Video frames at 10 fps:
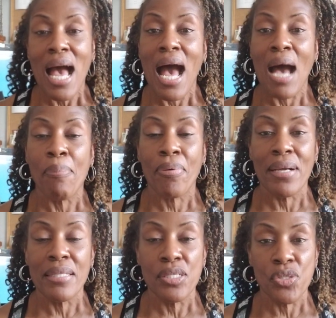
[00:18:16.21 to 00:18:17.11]
I
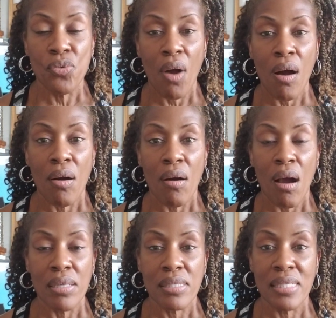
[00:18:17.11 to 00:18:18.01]
pray that you all
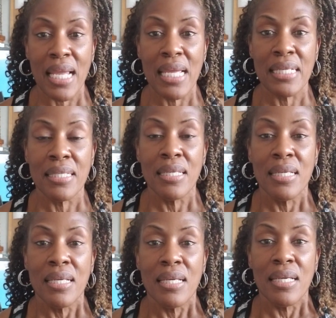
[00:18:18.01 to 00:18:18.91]
are staying
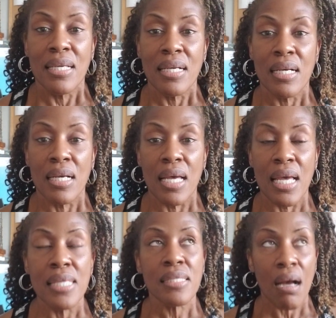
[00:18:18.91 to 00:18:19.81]

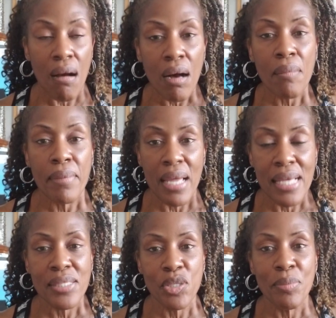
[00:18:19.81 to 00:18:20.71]
as calm
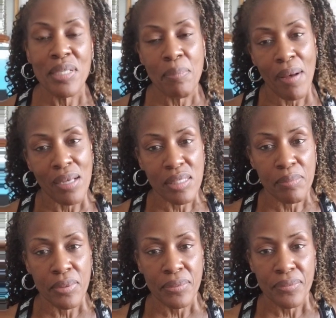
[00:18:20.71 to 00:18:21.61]
as humanly
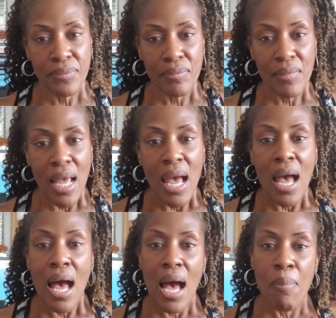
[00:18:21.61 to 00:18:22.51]
possible.
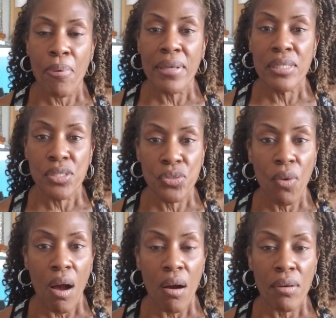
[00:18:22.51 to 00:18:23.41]
I pray that you
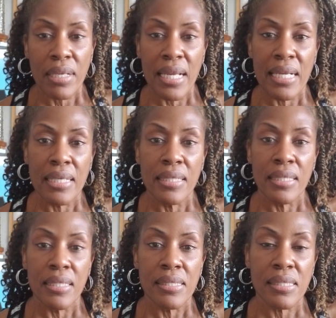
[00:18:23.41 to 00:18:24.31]
all can
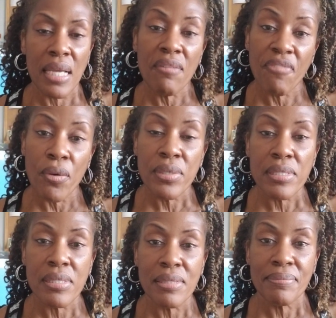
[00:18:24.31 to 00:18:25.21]
stay
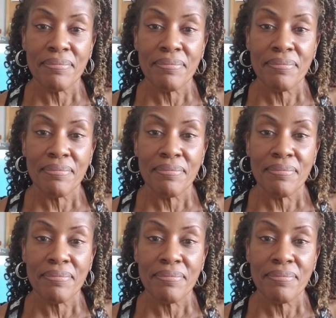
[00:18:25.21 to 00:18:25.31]
focused.